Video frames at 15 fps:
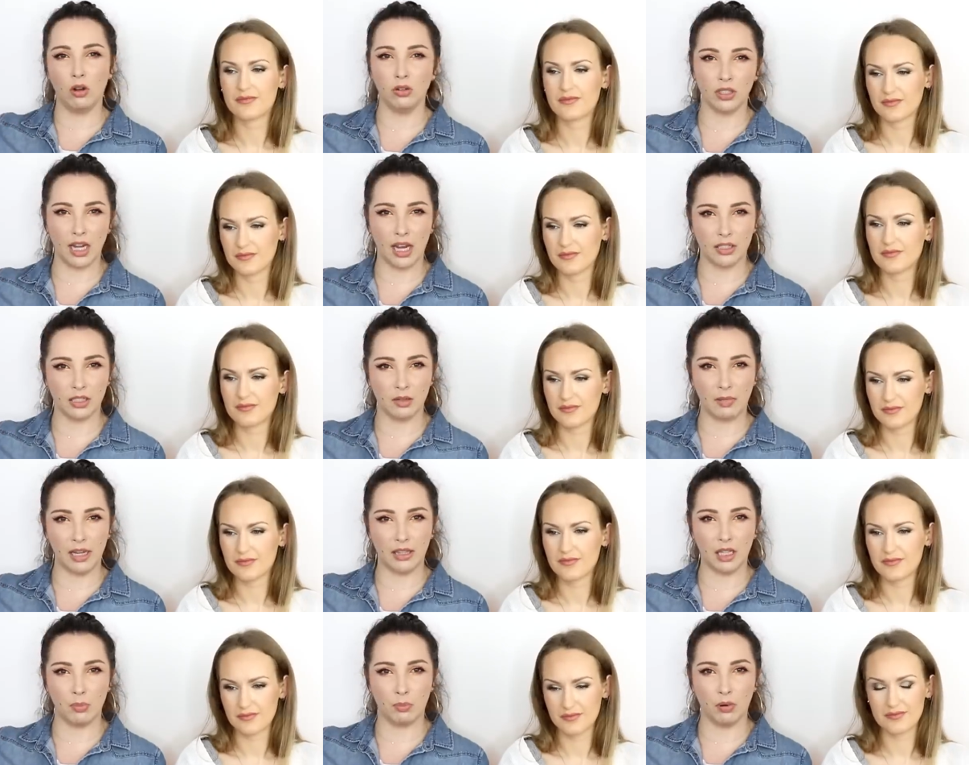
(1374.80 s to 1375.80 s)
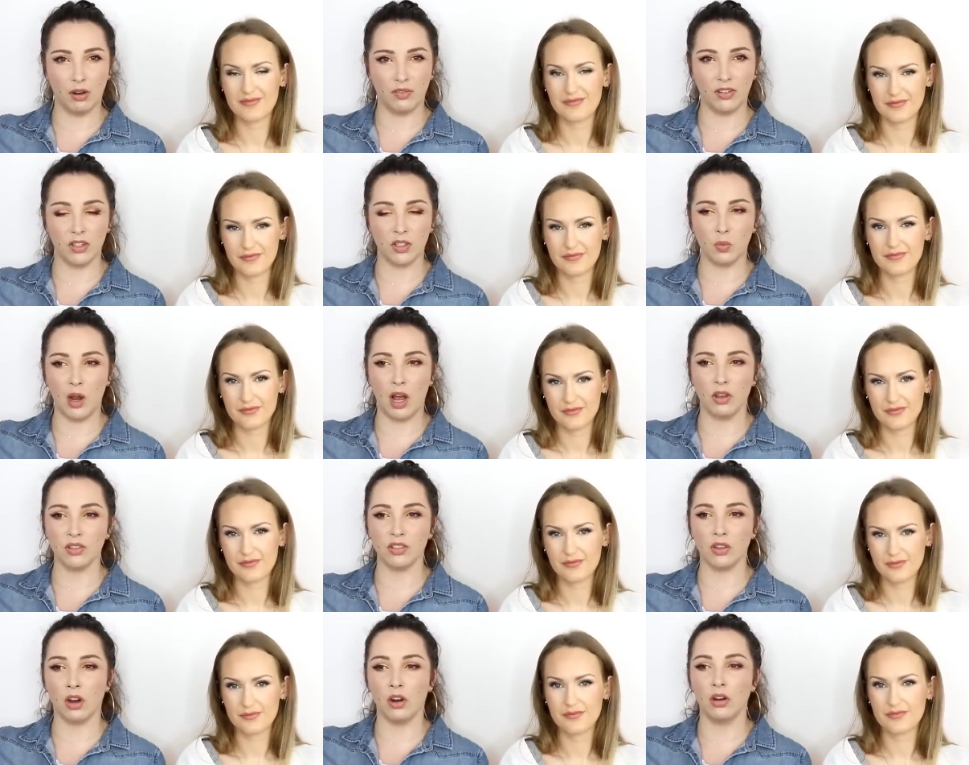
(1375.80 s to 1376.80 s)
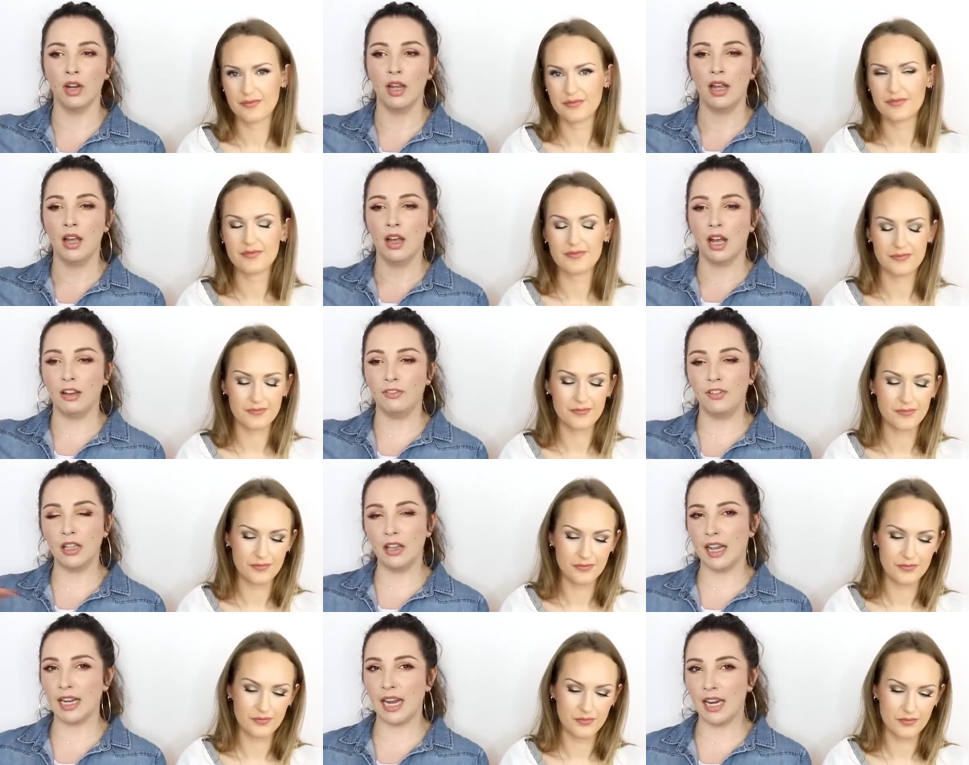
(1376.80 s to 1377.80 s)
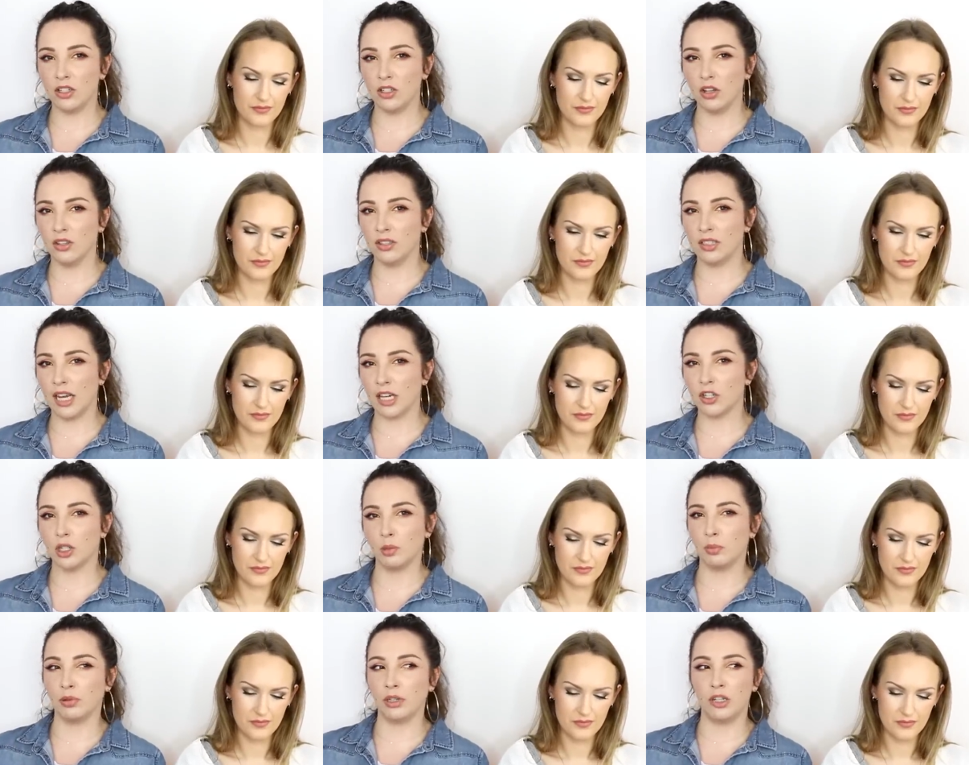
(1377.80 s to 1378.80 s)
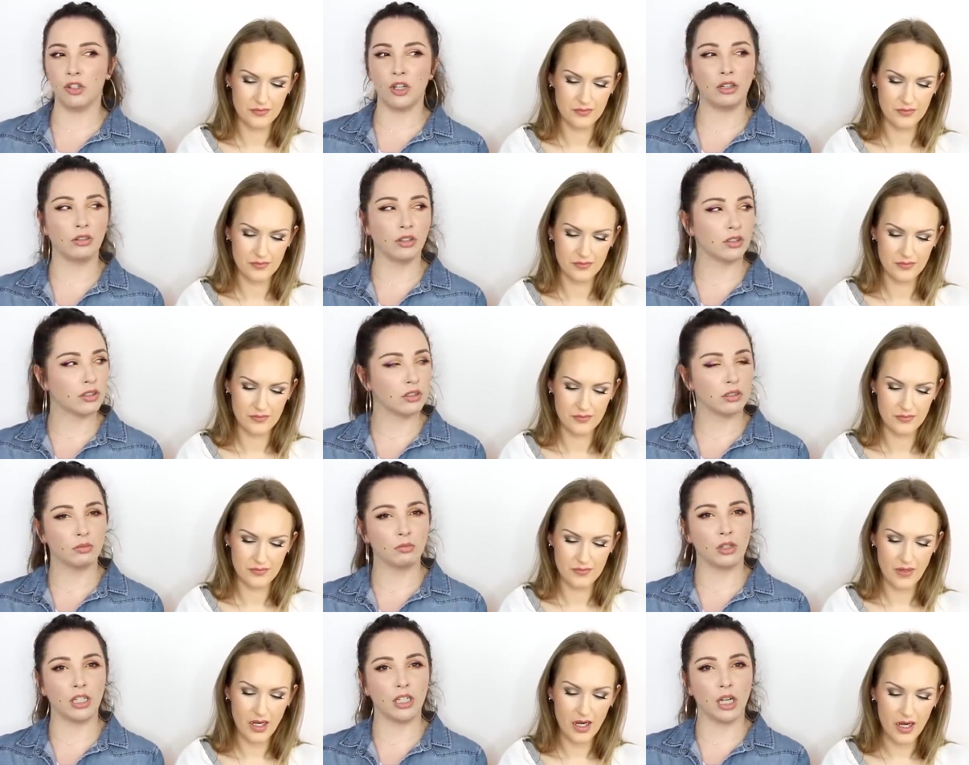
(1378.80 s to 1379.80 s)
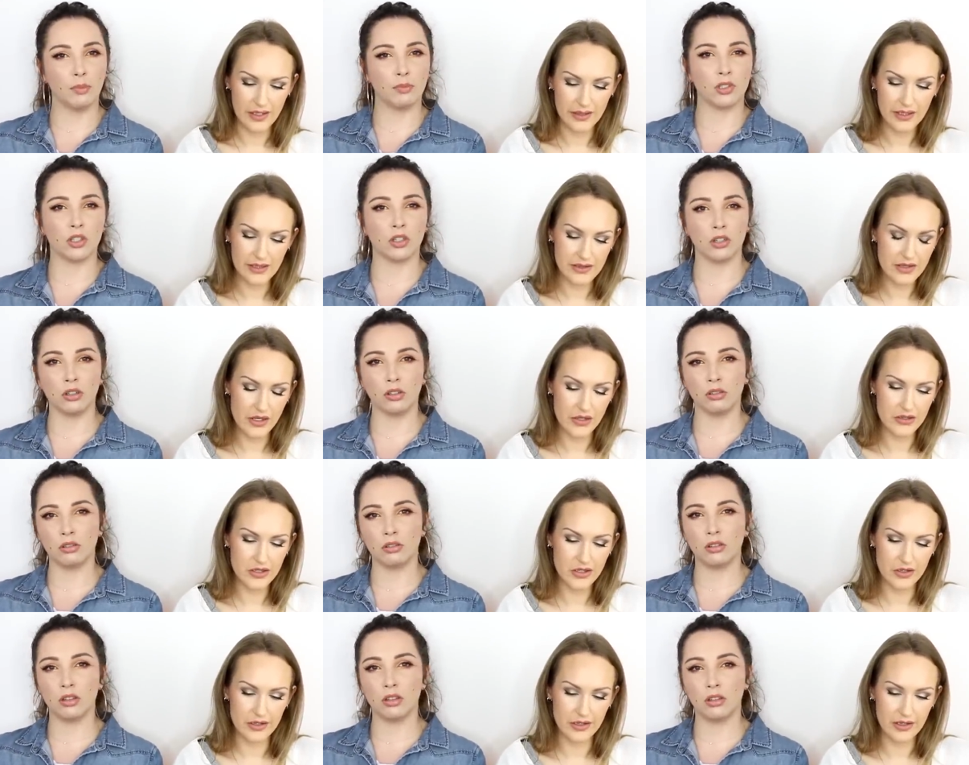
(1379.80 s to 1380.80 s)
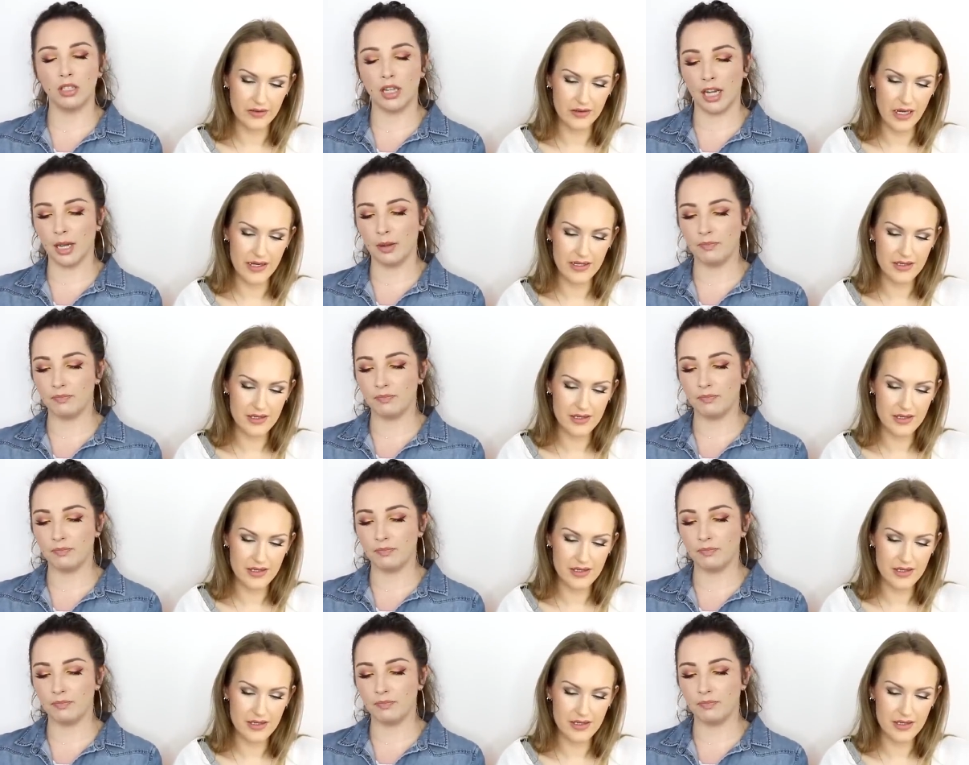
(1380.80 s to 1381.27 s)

Speaker 1: Ulta has to make their profit as well. So I feel like $8 is actually pretty generous when it comes to... I think so too. If they